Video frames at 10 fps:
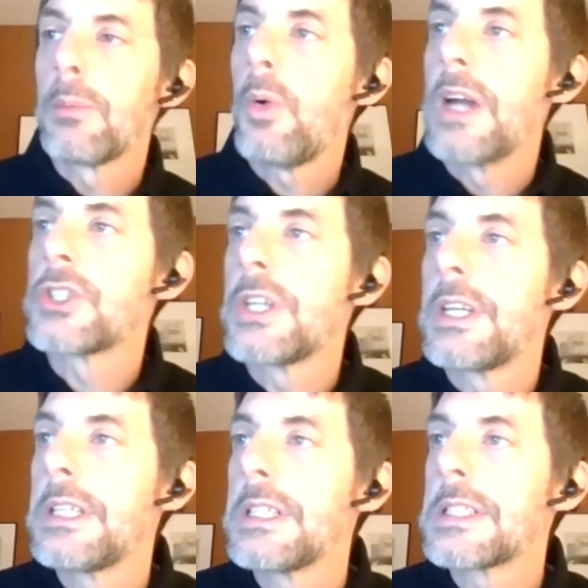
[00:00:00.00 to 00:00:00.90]

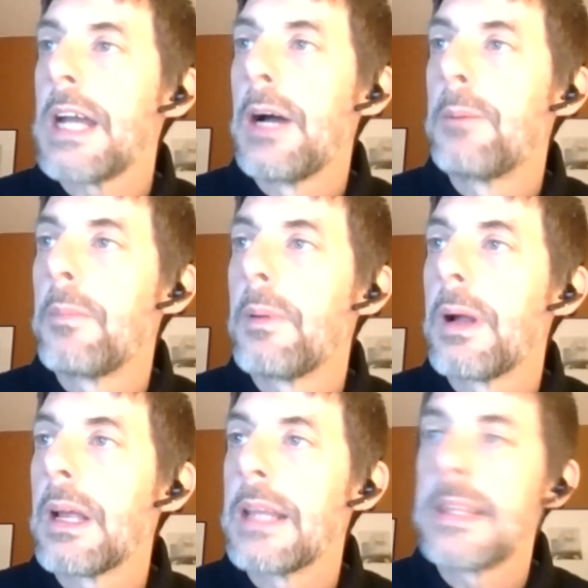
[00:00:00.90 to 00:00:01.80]
question is,
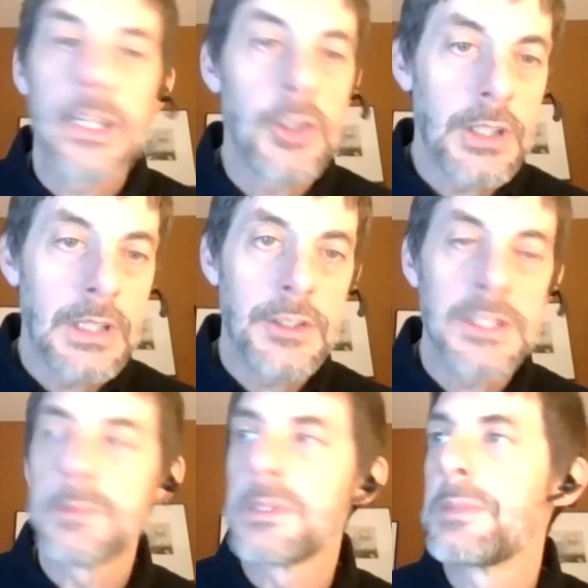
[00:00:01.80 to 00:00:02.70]
I think looking for
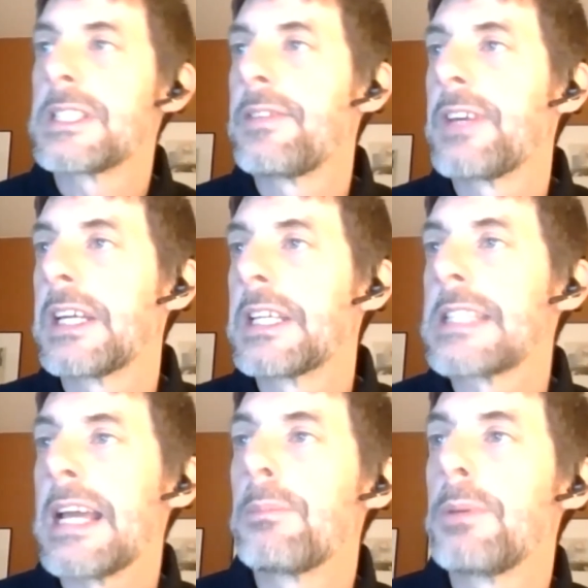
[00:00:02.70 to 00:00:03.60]
some specific
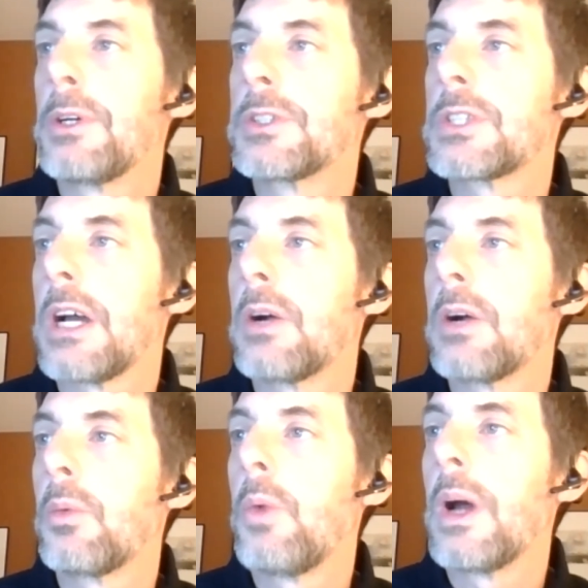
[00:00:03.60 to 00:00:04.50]
examples,
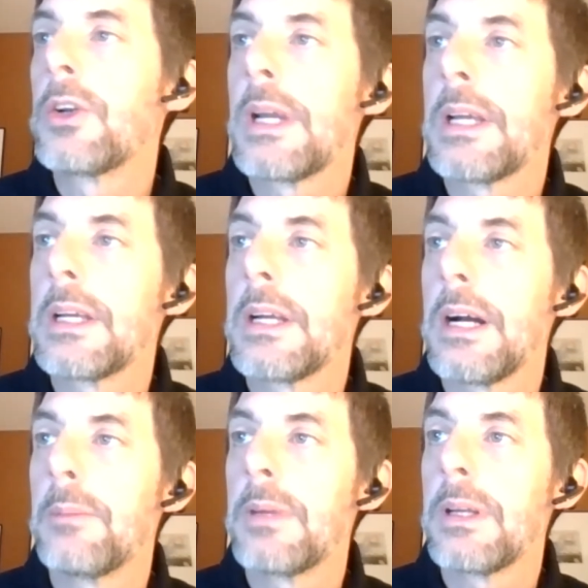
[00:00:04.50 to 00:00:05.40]
wondering
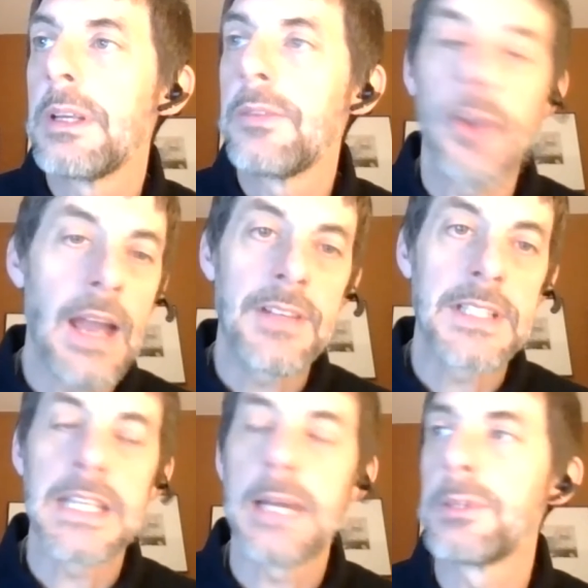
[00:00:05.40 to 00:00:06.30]
if you have
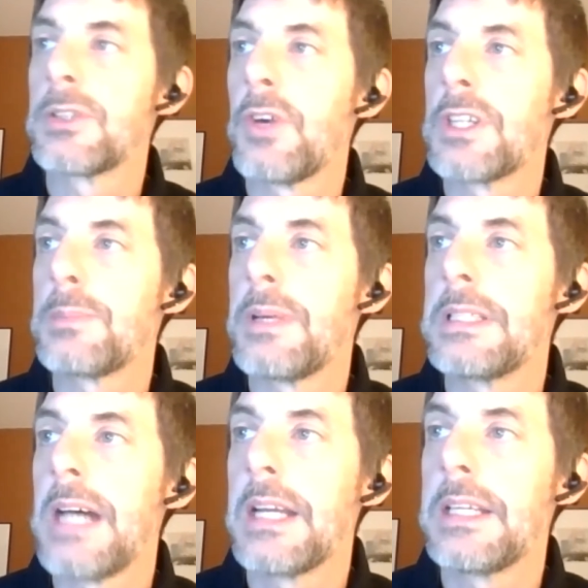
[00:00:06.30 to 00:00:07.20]
examples of what's been
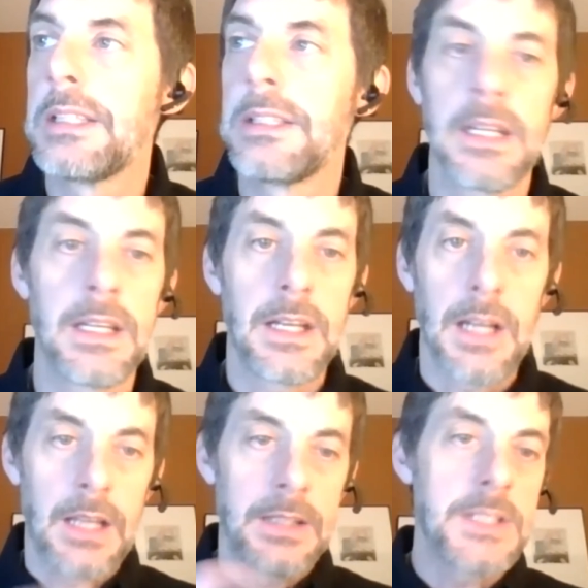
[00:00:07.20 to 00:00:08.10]
done in
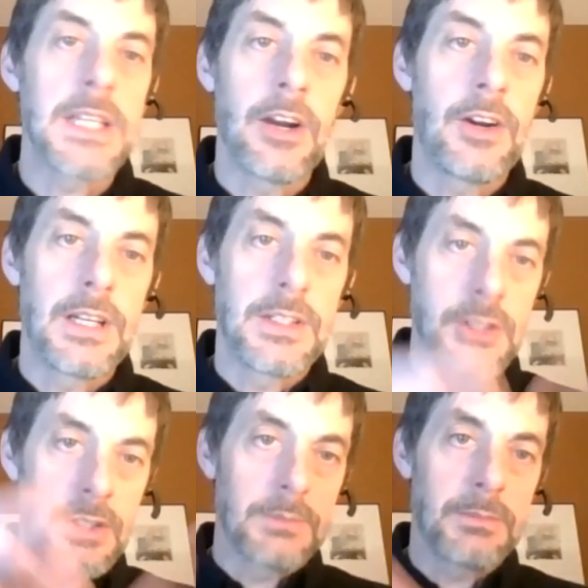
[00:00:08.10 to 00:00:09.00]
this area,
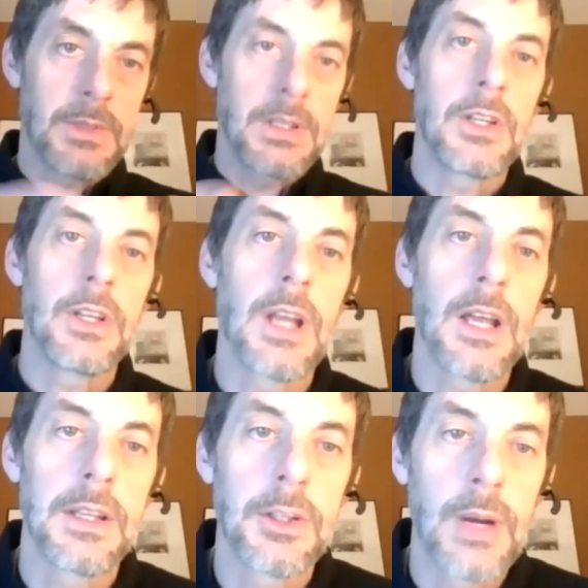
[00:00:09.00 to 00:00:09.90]
sort of
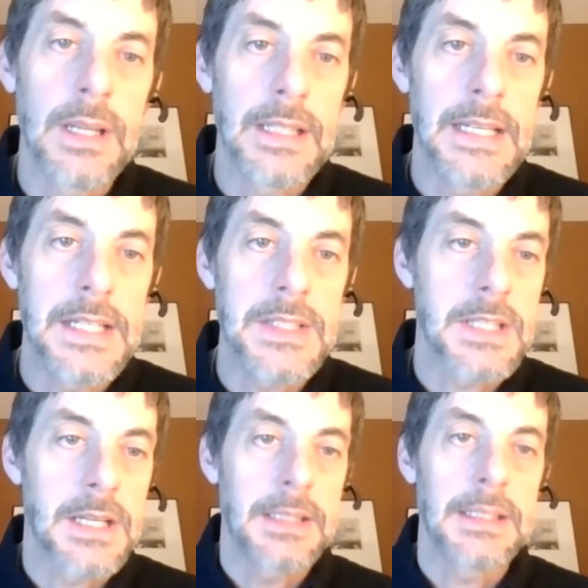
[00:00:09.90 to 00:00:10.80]
the Great Lakes
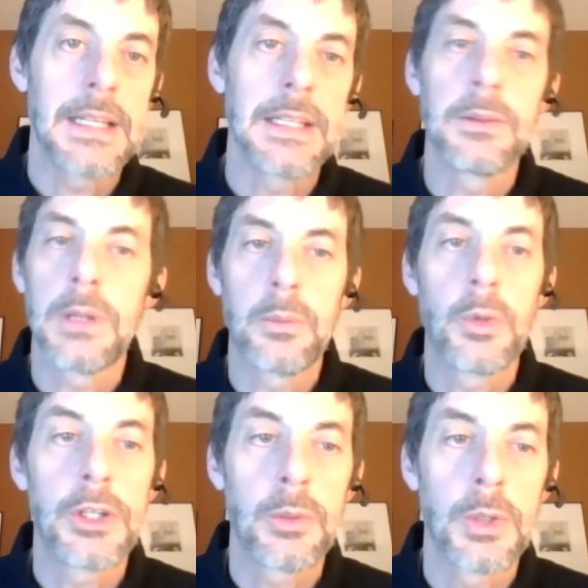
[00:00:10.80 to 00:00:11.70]
and
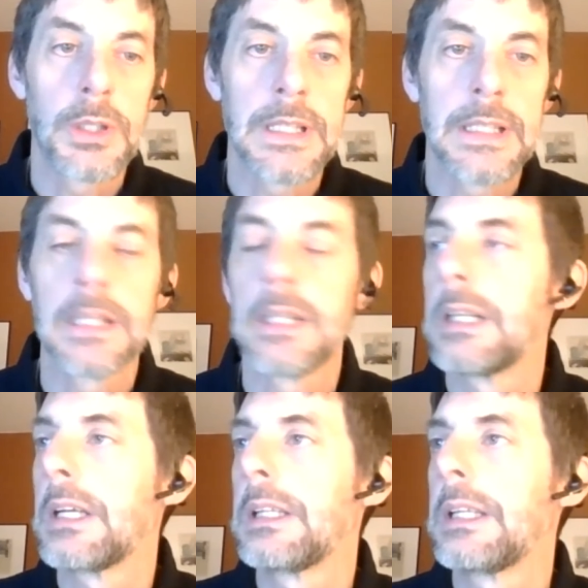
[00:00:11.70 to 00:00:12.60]
where you're working,
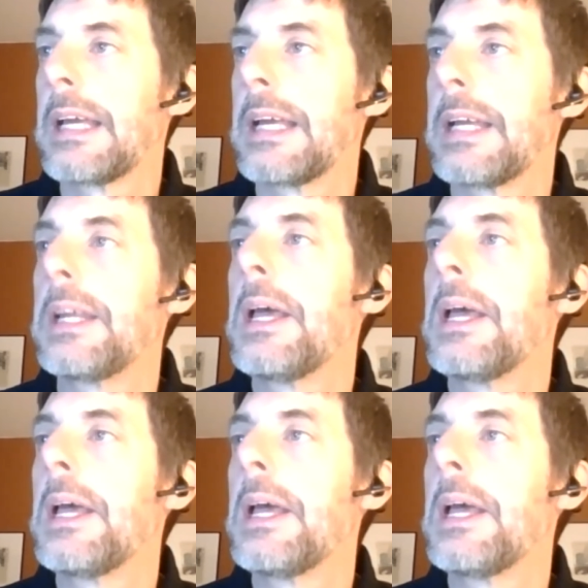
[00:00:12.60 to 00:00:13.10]
Lane,